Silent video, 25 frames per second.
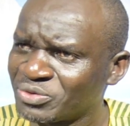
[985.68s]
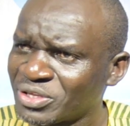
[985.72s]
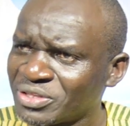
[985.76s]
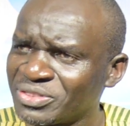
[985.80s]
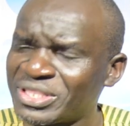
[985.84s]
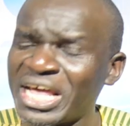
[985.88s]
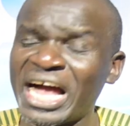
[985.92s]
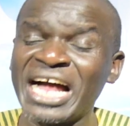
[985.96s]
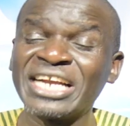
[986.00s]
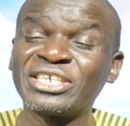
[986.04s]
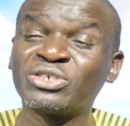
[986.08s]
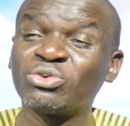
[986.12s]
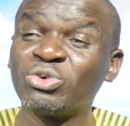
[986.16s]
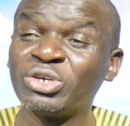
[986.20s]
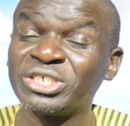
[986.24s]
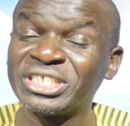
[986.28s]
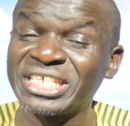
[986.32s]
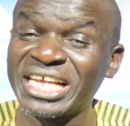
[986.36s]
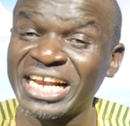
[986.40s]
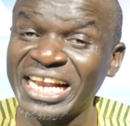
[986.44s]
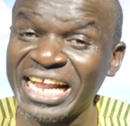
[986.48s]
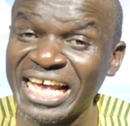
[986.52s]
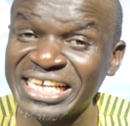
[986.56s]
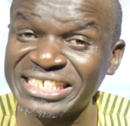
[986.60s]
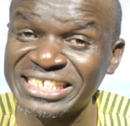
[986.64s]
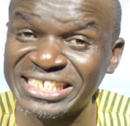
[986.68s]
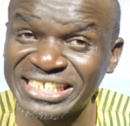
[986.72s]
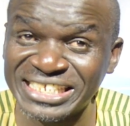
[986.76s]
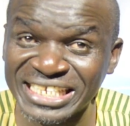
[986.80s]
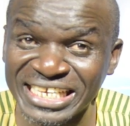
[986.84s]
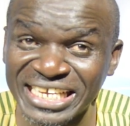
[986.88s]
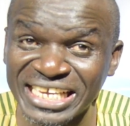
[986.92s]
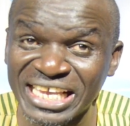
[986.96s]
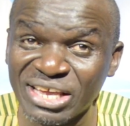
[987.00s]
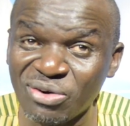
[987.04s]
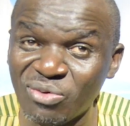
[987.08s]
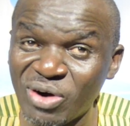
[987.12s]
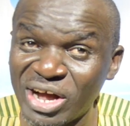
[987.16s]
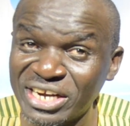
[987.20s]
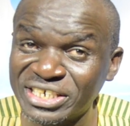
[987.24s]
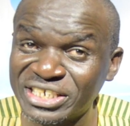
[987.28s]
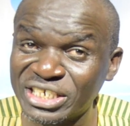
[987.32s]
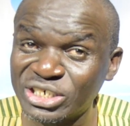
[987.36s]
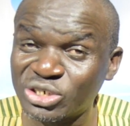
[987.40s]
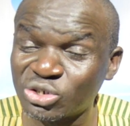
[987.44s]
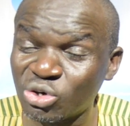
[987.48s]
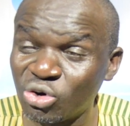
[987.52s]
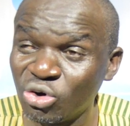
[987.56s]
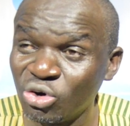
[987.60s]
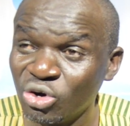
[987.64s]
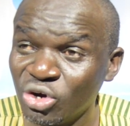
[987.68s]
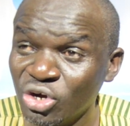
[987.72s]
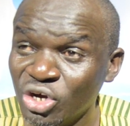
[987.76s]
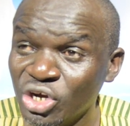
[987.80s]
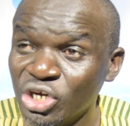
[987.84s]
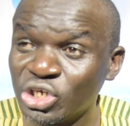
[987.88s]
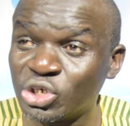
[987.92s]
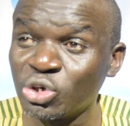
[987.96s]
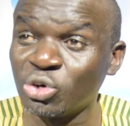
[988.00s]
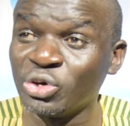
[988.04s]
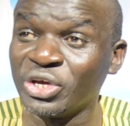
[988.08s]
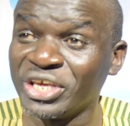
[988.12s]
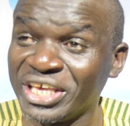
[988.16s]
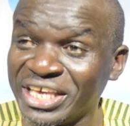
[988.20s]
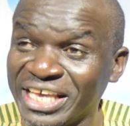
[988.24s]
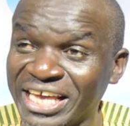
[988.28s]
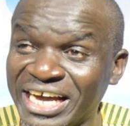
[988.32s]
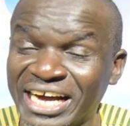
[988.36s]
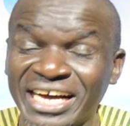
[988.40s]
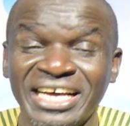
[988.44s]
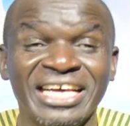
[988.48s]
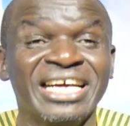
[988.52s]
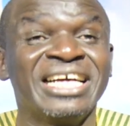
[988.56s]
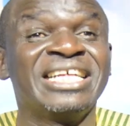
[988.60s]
That was the last thing he wanted to, to hear.